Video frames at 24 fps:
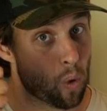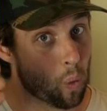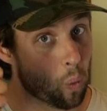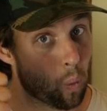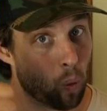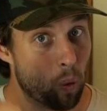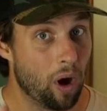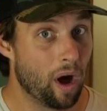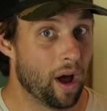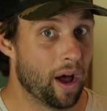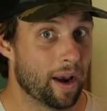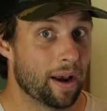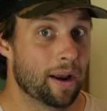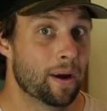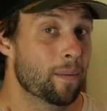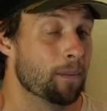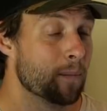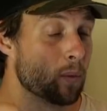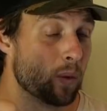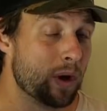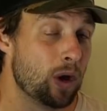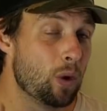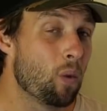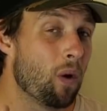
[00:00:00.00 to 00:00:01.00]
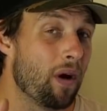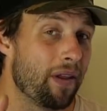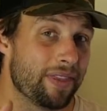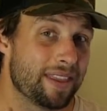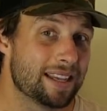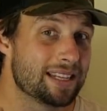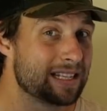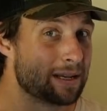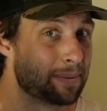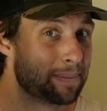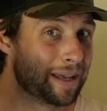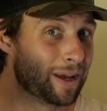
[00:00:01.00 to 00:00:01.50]
One, we want
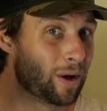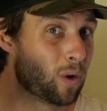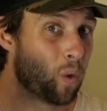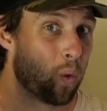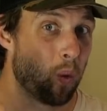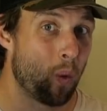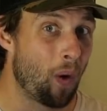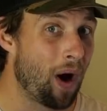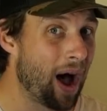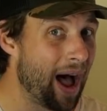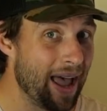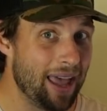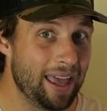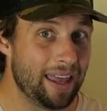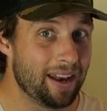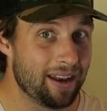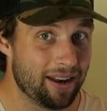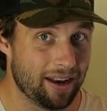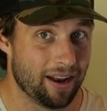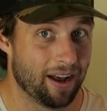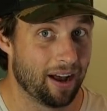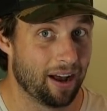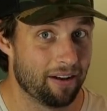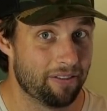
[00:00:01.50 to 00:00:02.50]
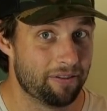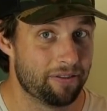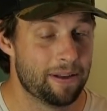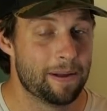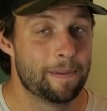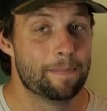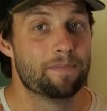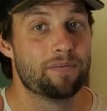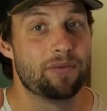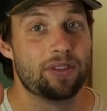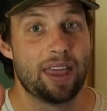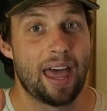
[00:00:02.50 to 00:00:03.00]
this to be quiet enough
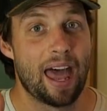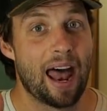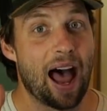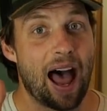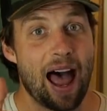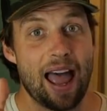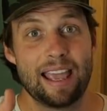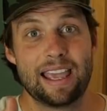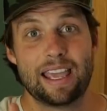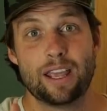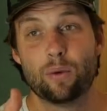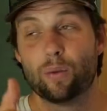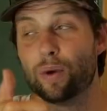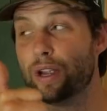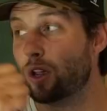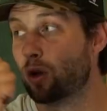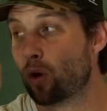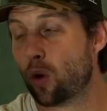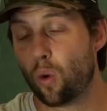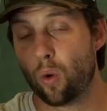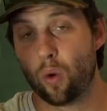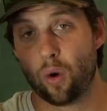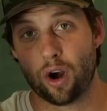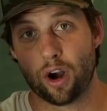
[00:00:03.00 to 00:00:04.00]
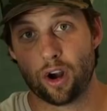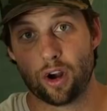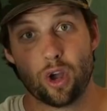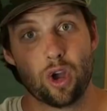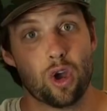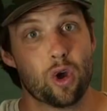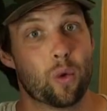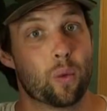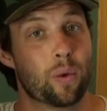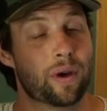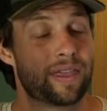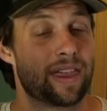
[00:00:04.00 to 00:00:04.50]
that I can record
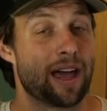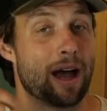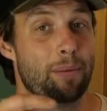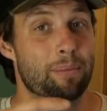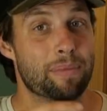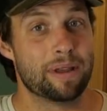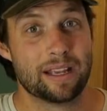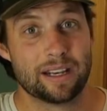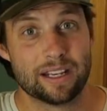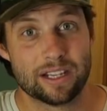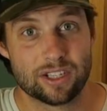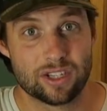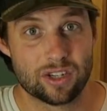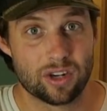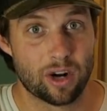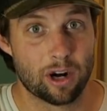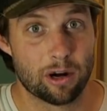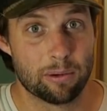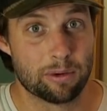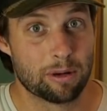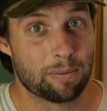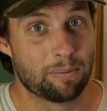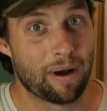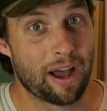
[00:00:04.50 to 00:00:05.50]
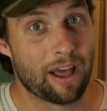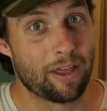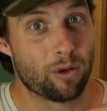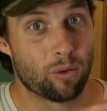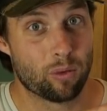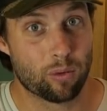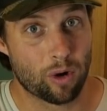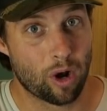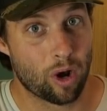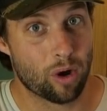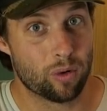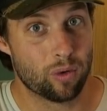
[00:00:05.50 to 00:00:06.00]
without being disturbed by the
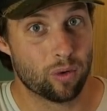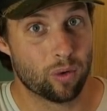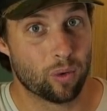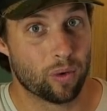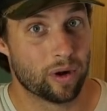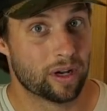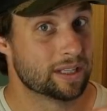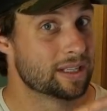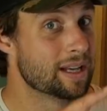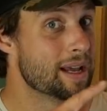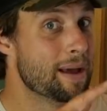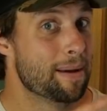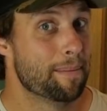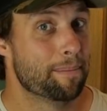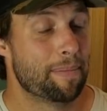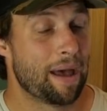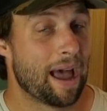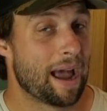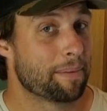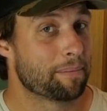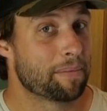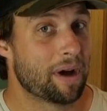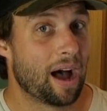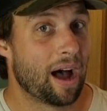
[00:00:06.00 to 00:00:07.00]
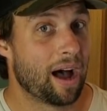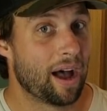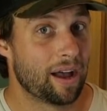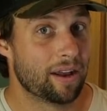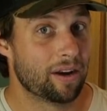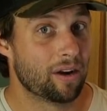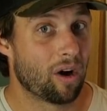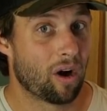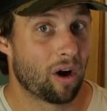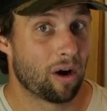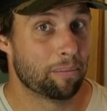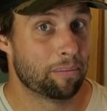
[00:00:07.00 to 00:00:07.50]
road noise back
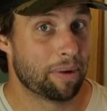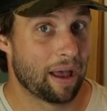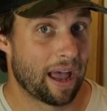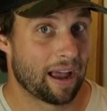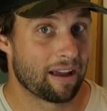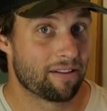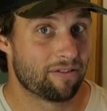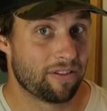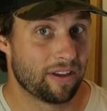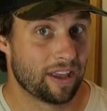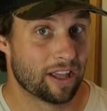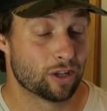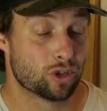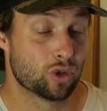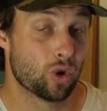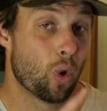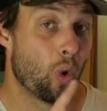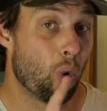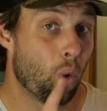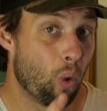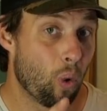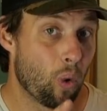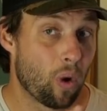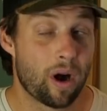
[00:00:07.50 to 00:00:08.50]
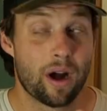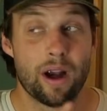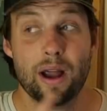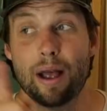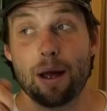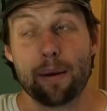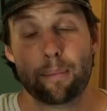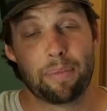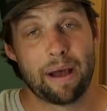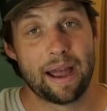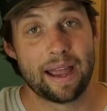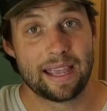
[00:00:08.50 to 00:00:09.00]
behind our back fence or
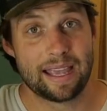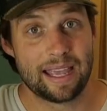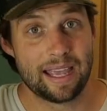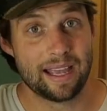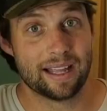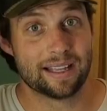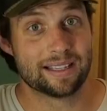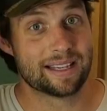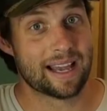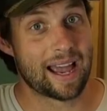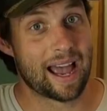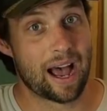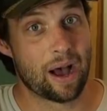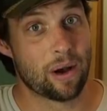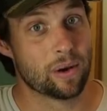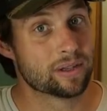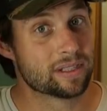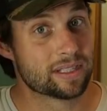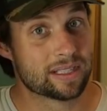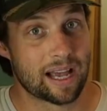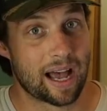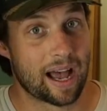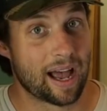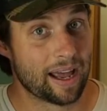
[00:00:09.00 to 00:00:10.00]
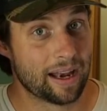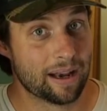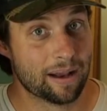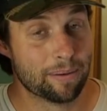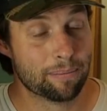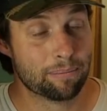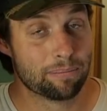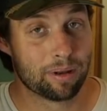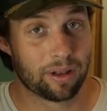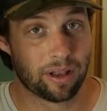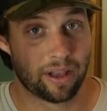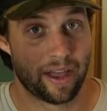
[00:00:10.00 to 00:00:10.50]
by kids outside
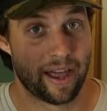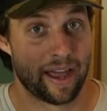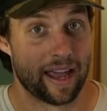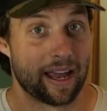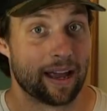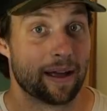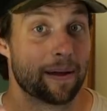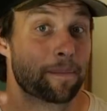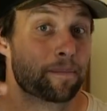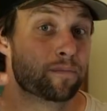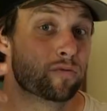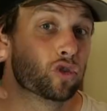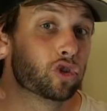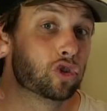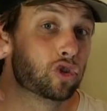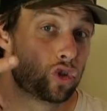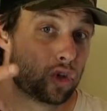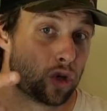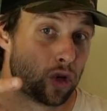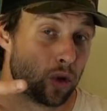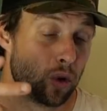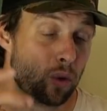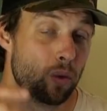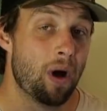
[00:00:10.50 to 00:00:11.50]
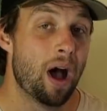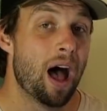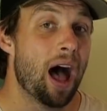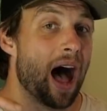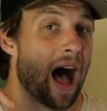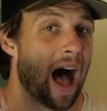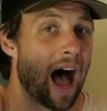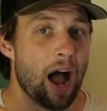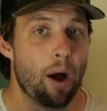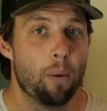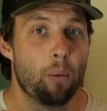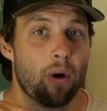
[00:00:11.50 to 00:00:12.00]
playing. Two,
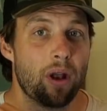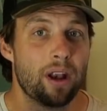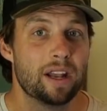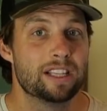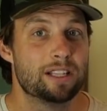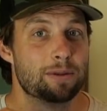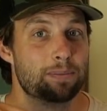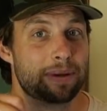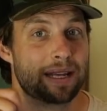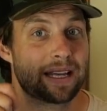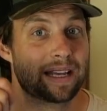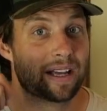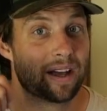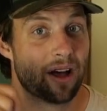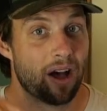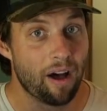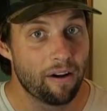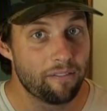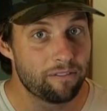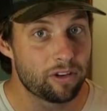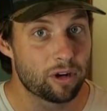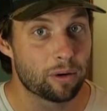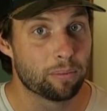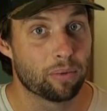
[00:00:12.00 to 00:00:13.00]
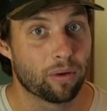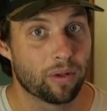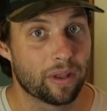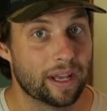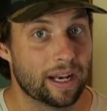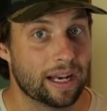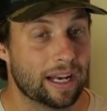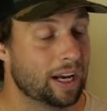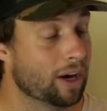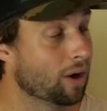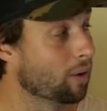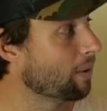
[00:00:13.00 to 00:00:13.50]
I want it to be comfortable
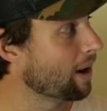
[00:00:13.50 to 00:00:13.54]
in here.